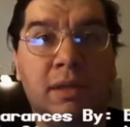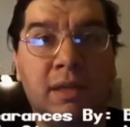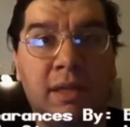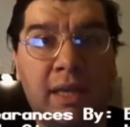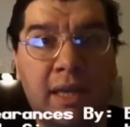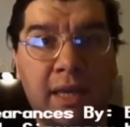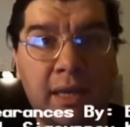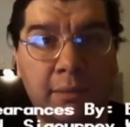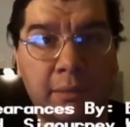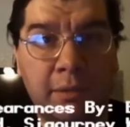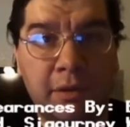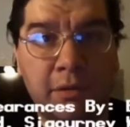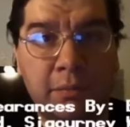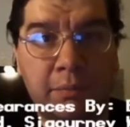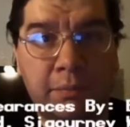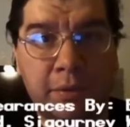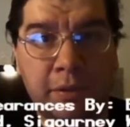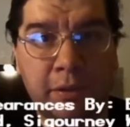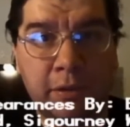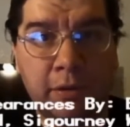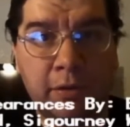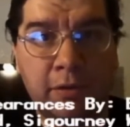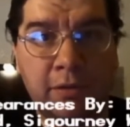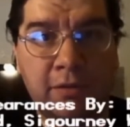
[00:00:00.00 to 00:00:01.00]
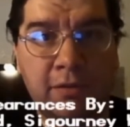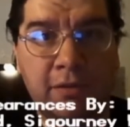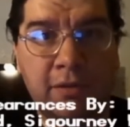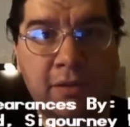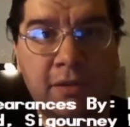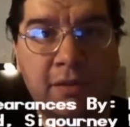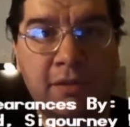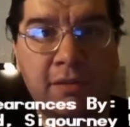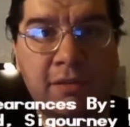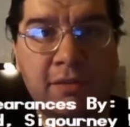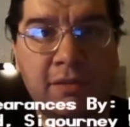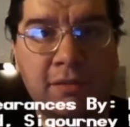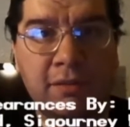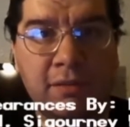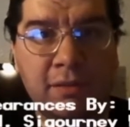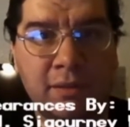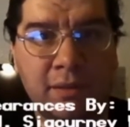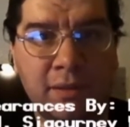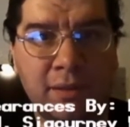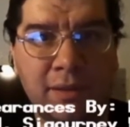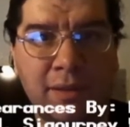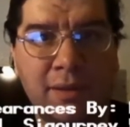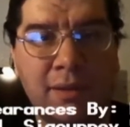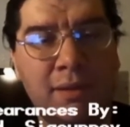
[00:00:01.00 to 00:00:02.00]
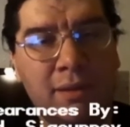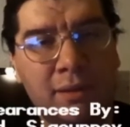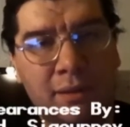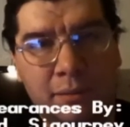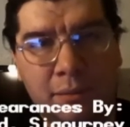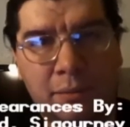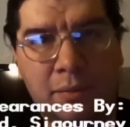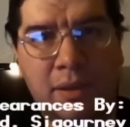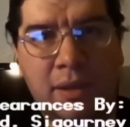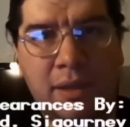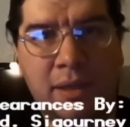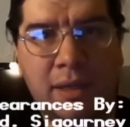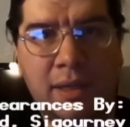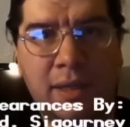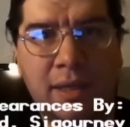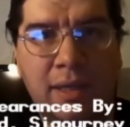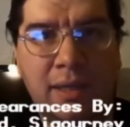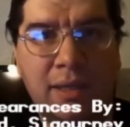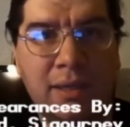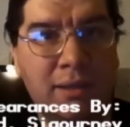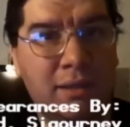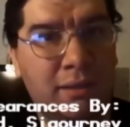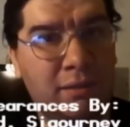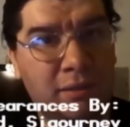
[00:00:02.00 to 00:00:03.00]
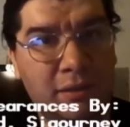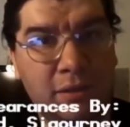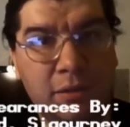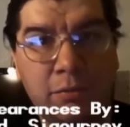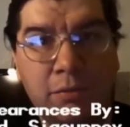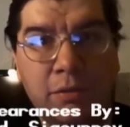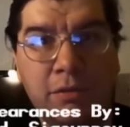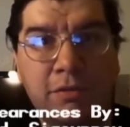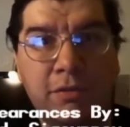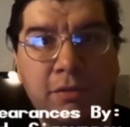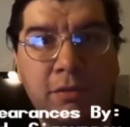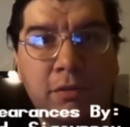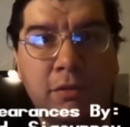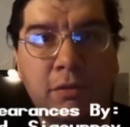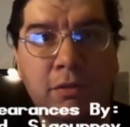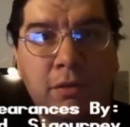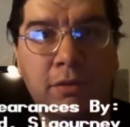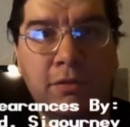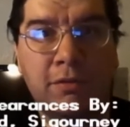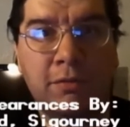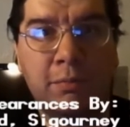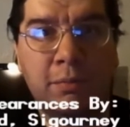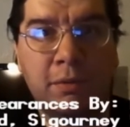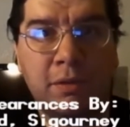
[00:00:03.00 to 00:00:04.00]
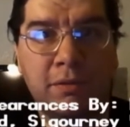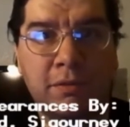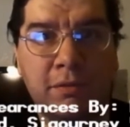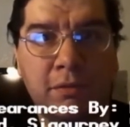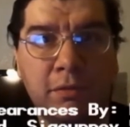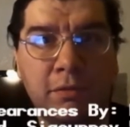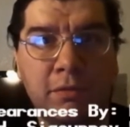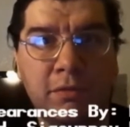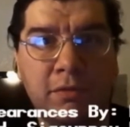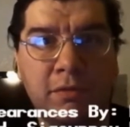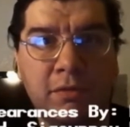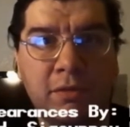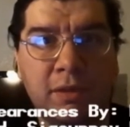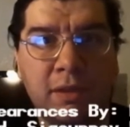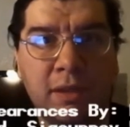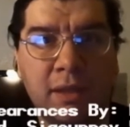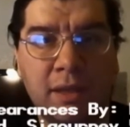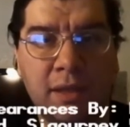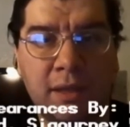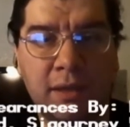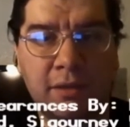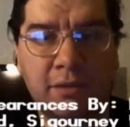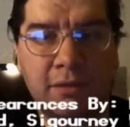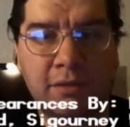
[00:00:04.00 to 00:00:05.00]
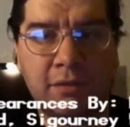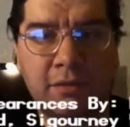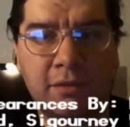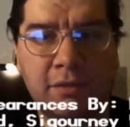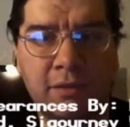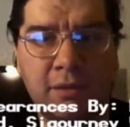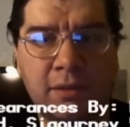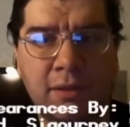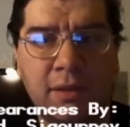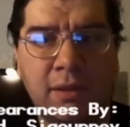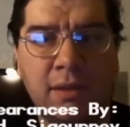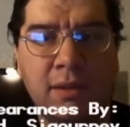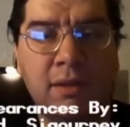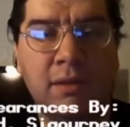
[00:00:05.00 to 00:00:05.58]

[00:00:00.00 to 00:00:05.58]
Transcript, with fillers: with cameo appearances by the original Ghostbusters cast,